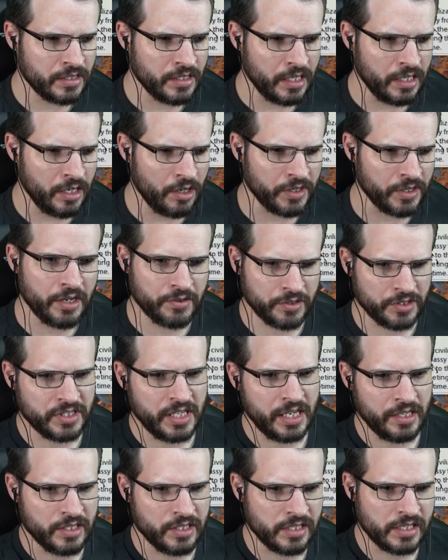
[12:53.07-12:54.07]
I was going to
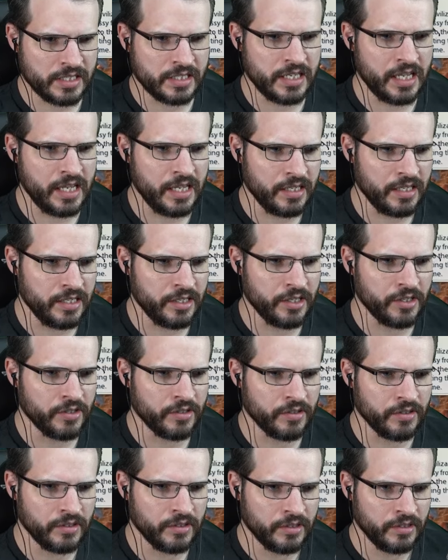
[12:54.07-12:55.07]
say, does it say
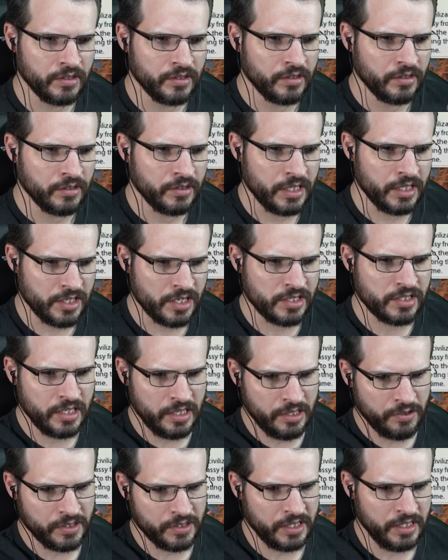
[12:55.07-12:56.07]
here? It does say
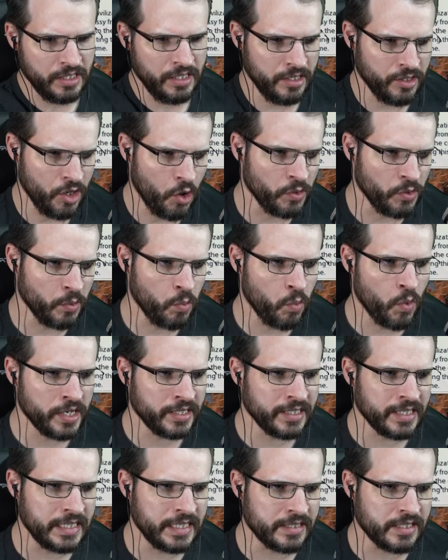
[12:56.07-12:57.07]
here at the end, only one
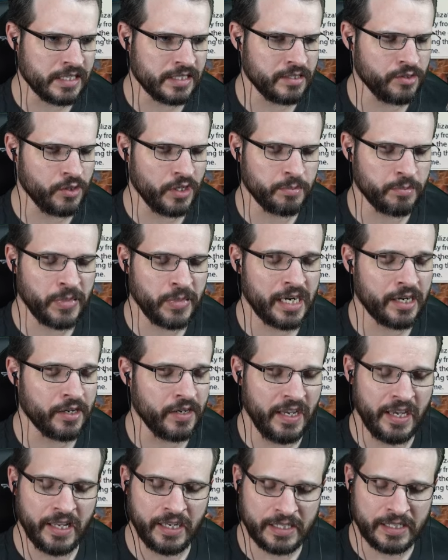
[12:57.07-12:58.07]
can exist in your empire
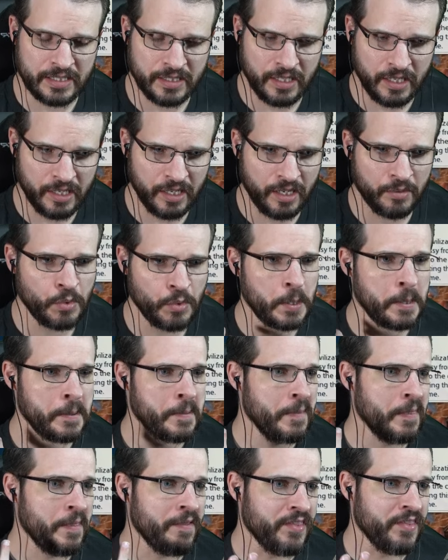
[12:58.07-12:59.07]
at a time.
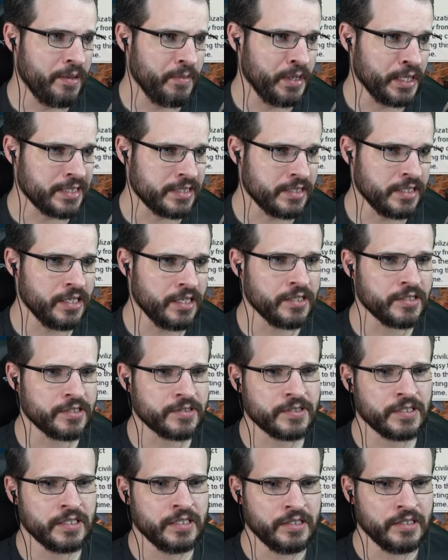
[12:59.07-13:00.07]
That makes
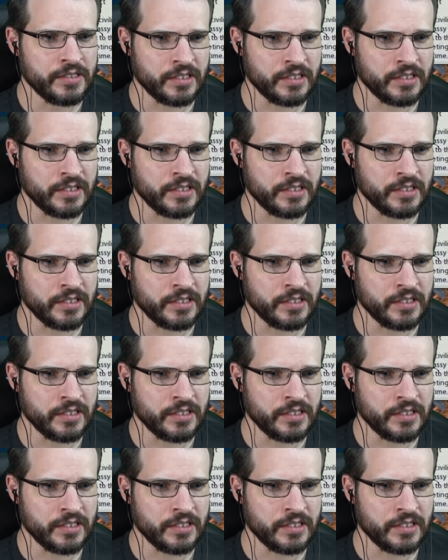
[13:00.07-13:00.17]
sense. It's